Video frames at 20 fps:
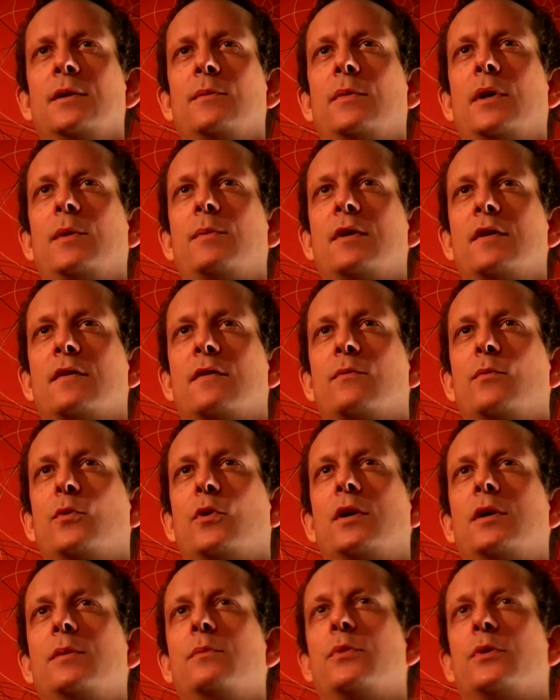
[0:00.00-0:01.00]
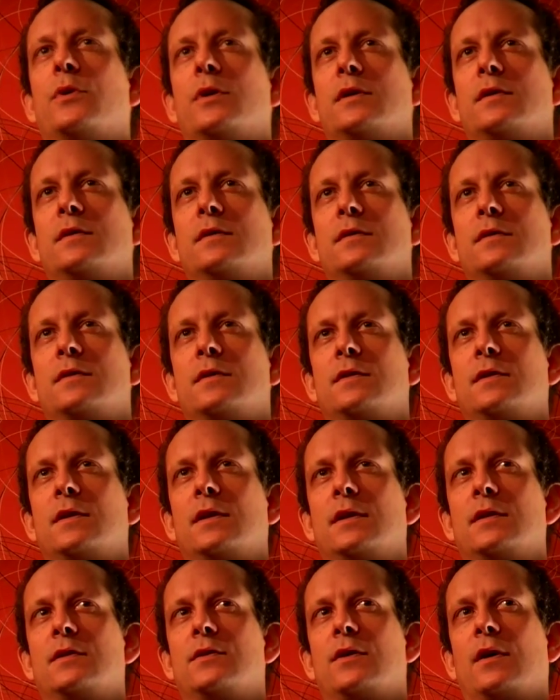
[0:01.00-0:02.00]
Maybe it's more important
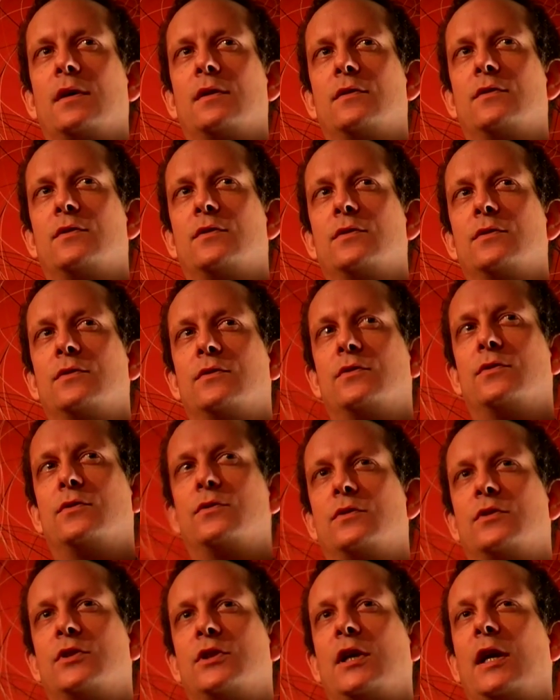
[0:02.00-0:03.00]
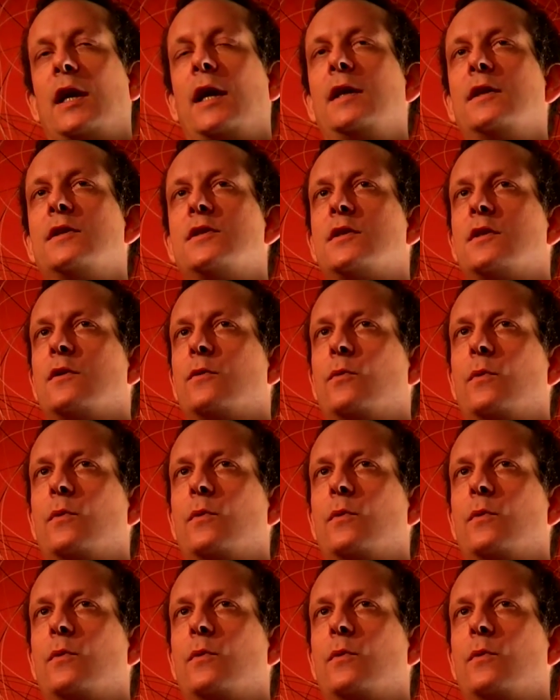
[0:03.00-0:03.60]
to change the